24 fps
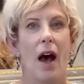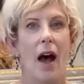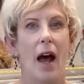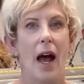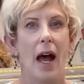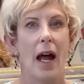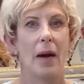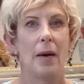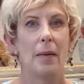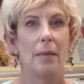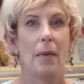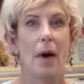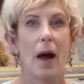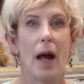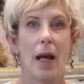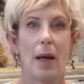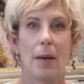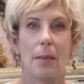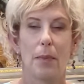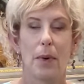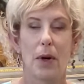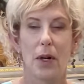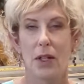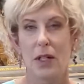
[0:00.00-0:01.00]
I
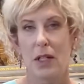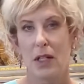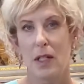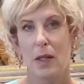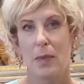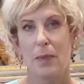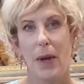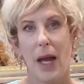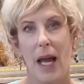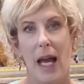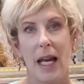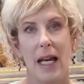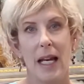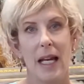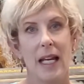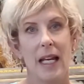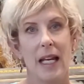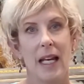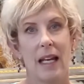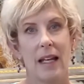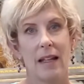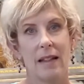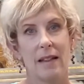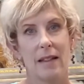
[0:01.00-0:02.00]
am
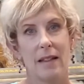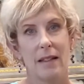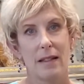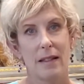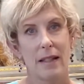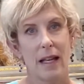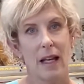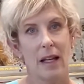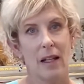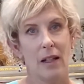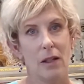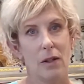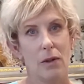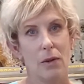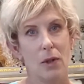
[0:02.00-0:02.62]
participating in the St.